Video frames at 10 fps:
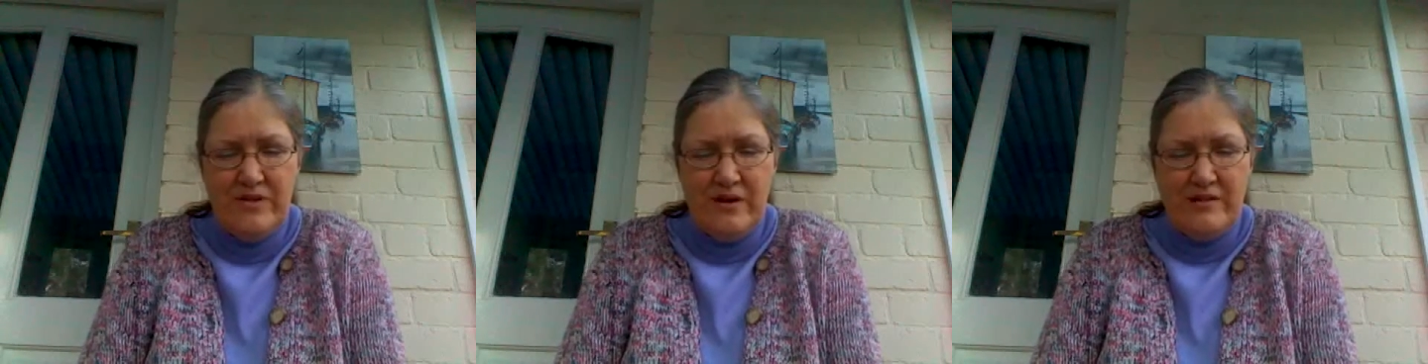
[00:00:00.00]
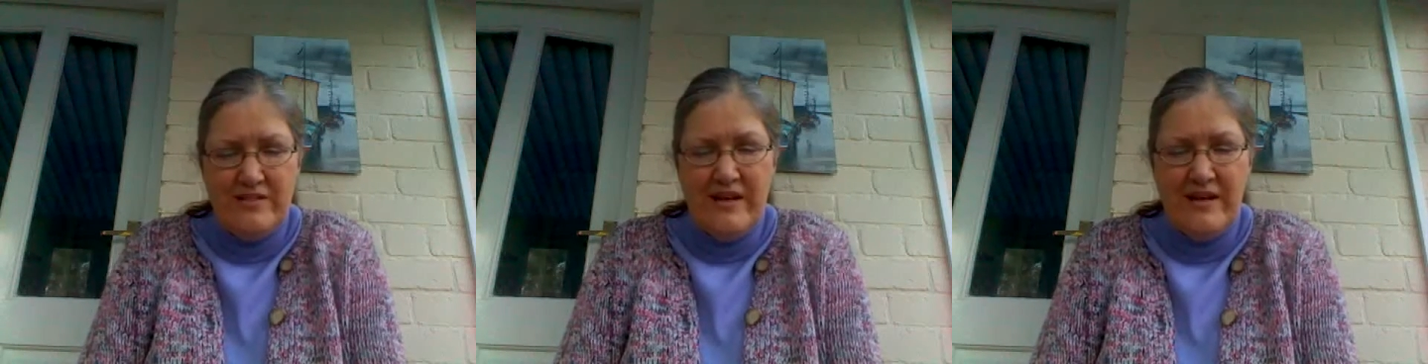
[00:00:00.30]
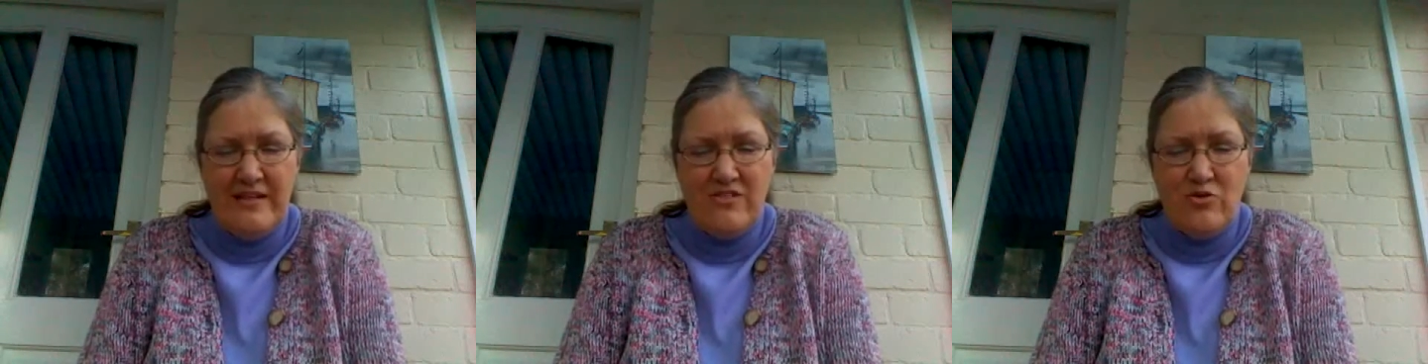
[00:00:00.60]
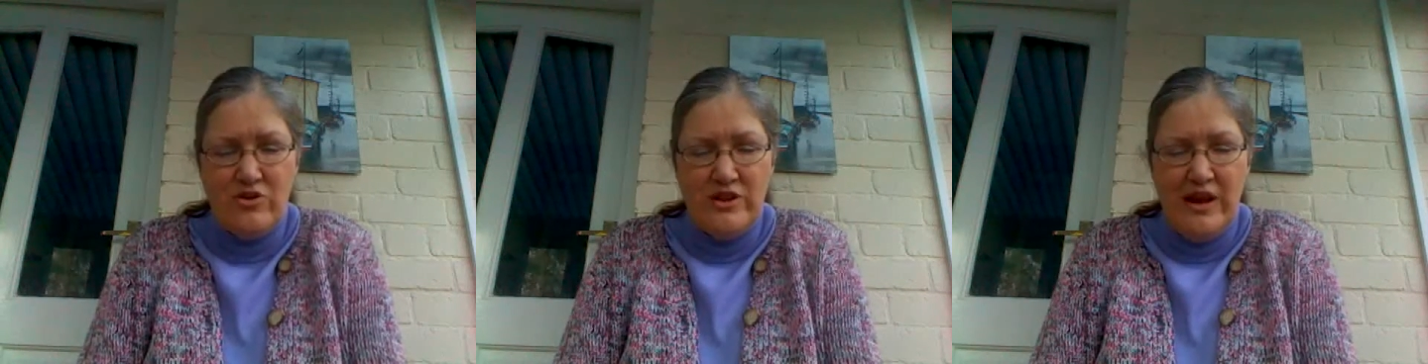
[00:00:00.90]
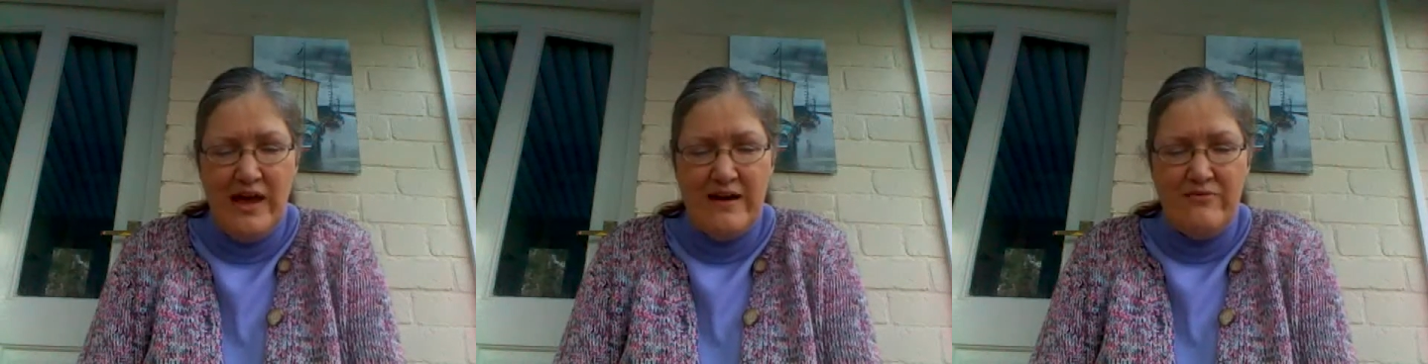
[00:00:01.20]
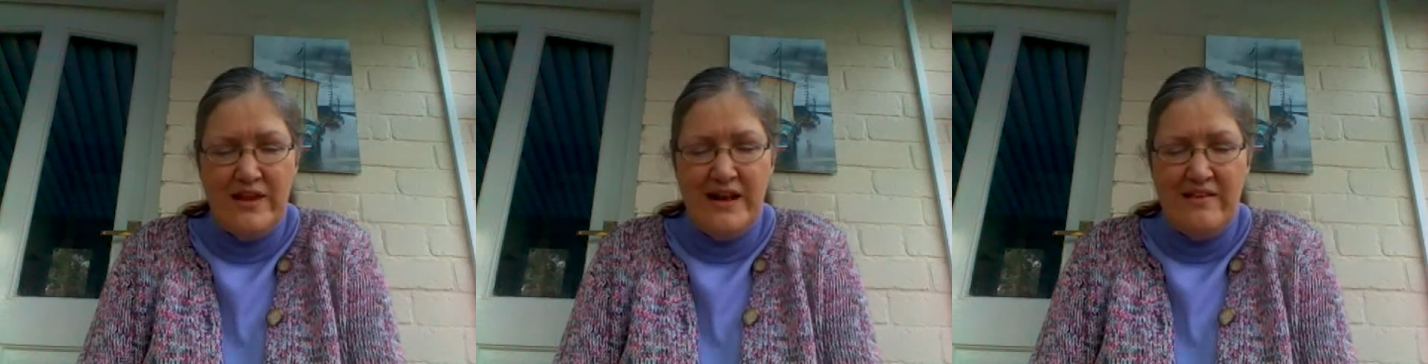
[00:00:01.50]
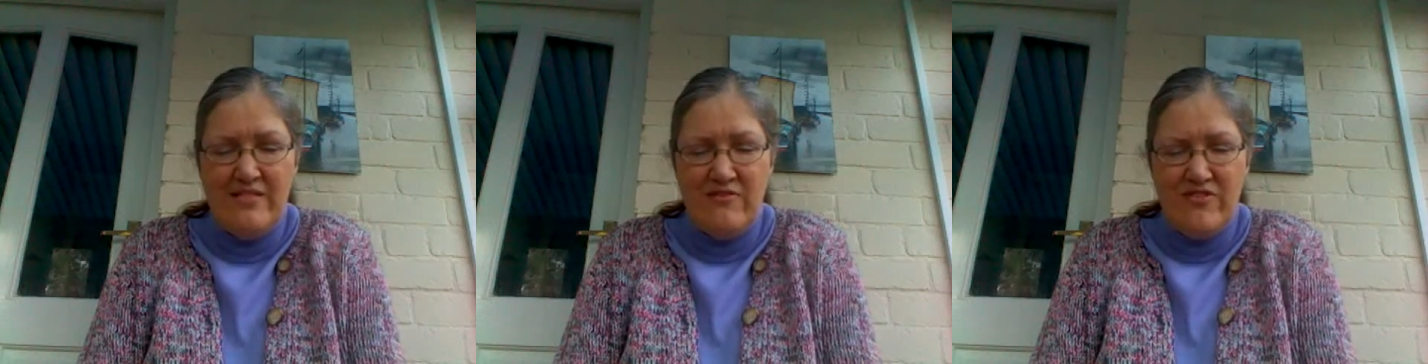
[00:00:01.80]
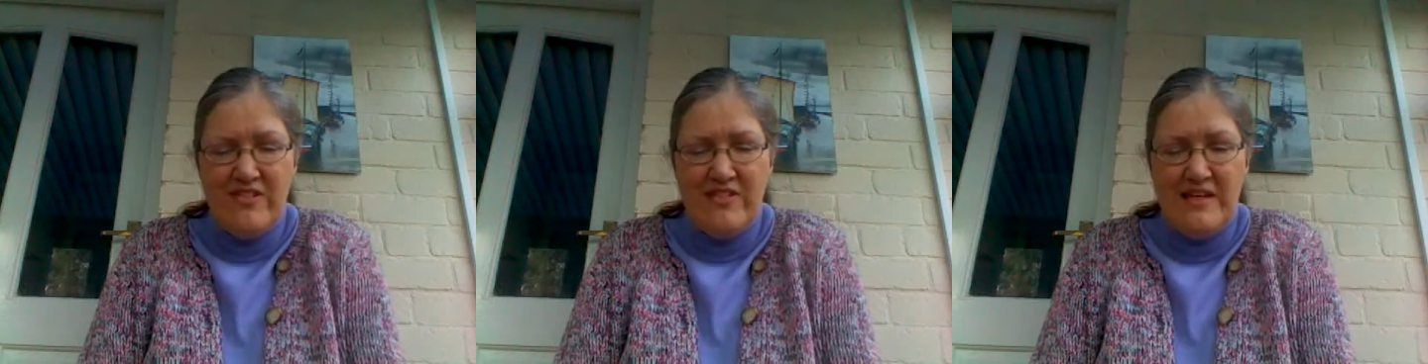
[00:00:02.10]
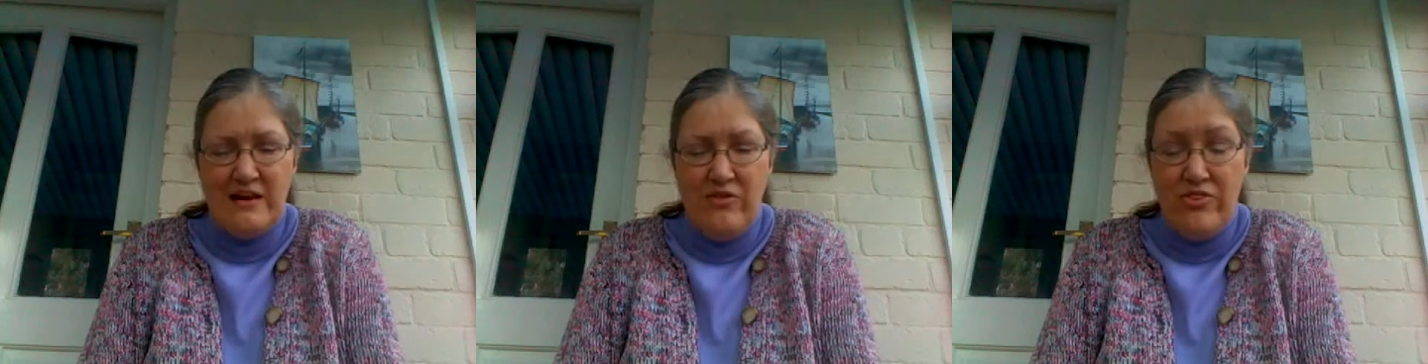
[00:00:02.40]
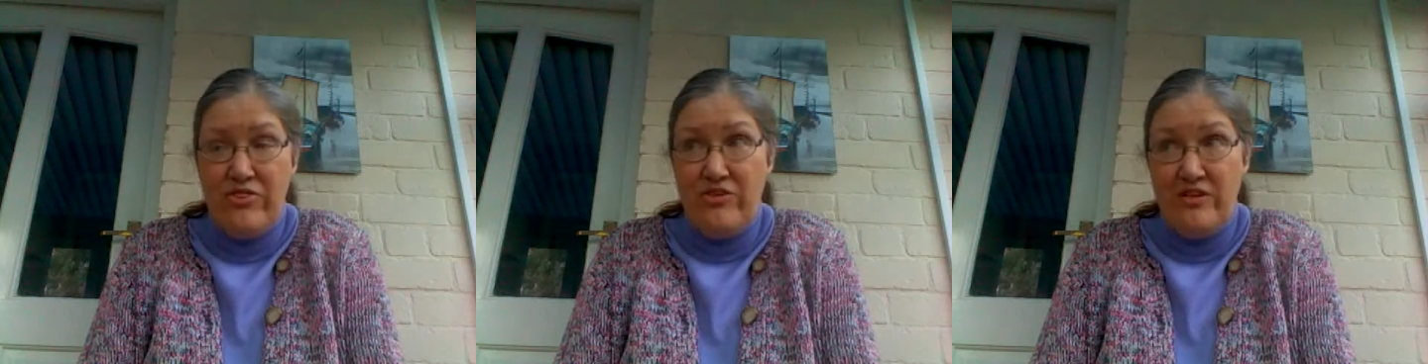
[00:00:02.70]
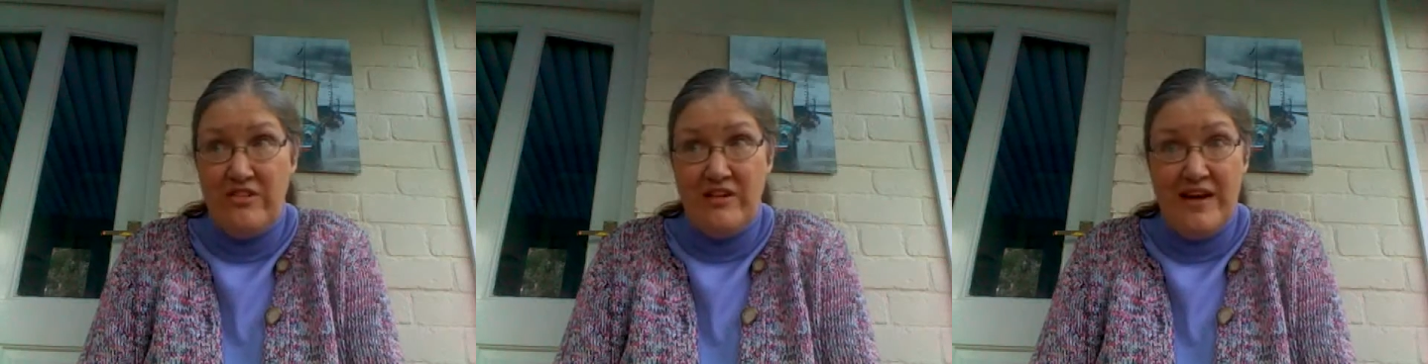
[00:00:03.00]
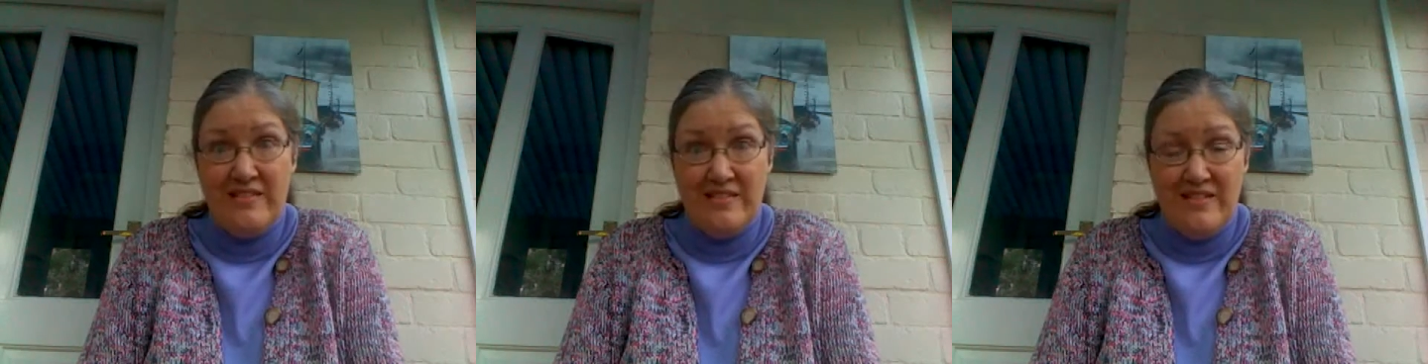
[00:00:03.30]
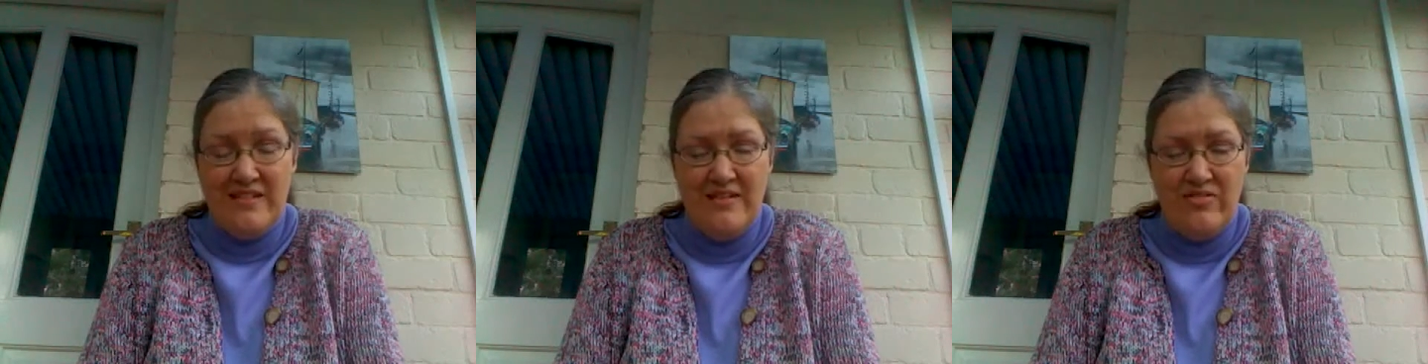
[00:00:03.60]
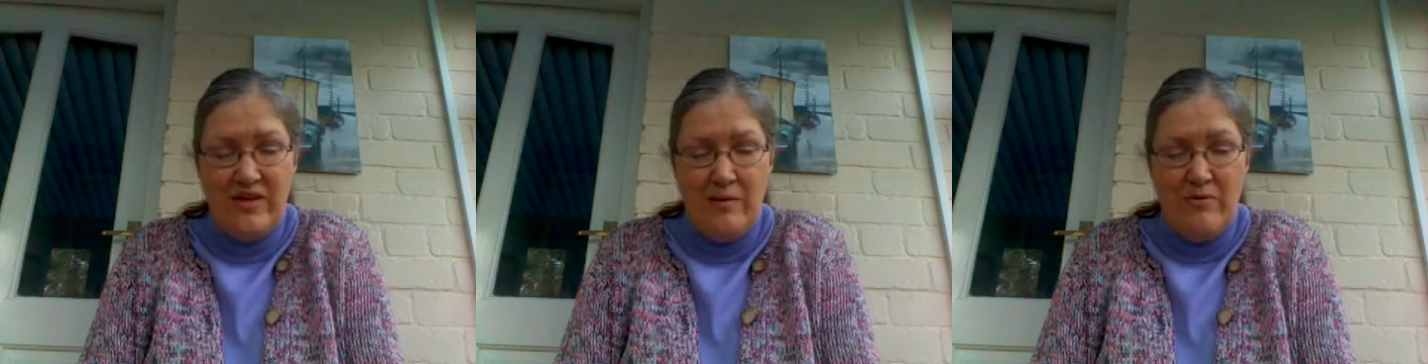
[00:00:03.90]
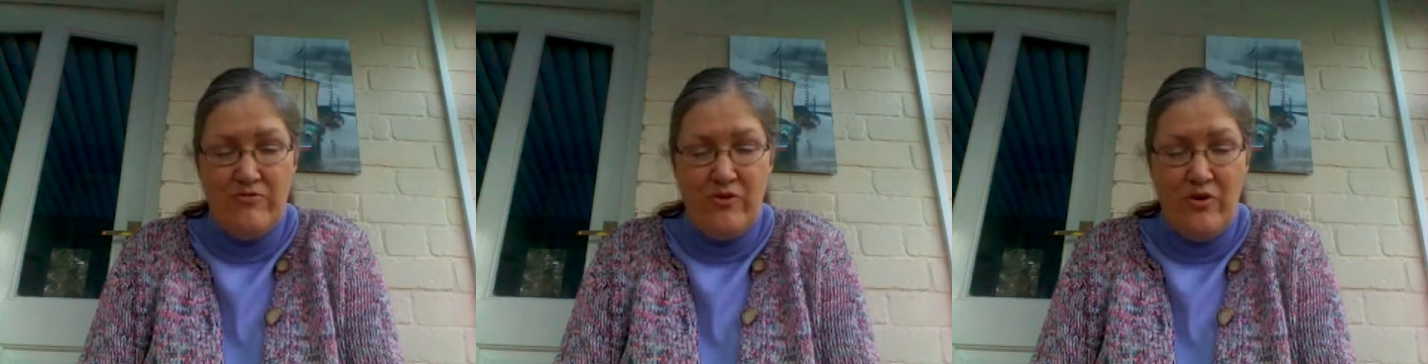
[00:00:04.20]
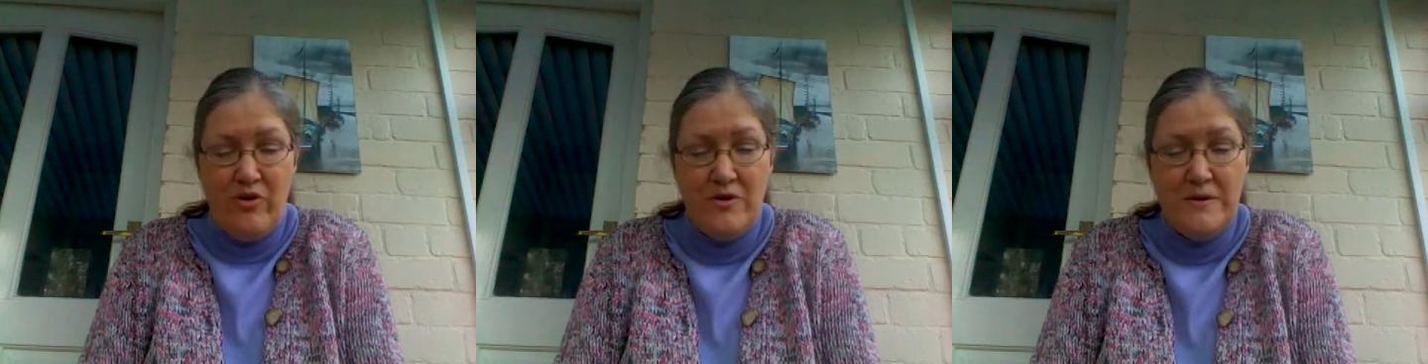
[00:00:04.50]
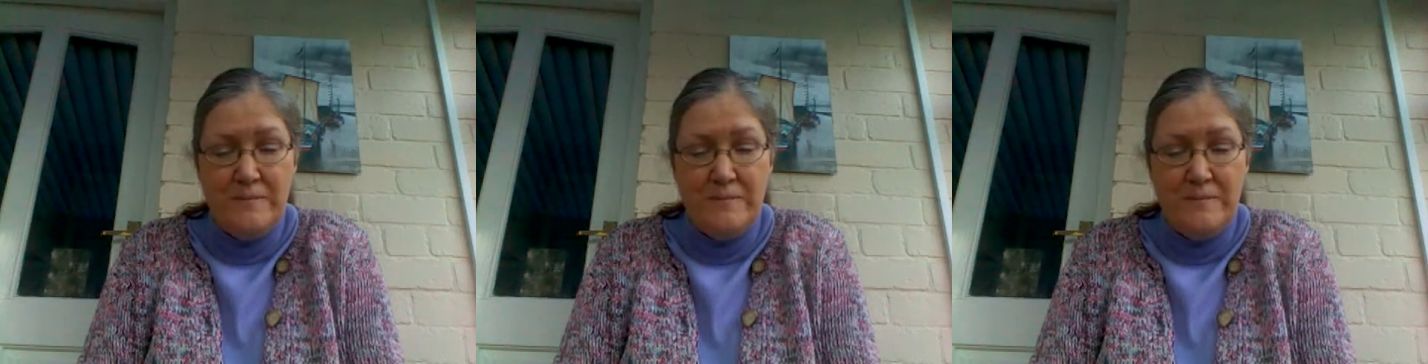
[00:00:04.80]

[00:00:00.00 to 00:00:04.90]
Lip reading: Darnell's eyes took on a lively glint of steel that Thirza hadn't seen there before.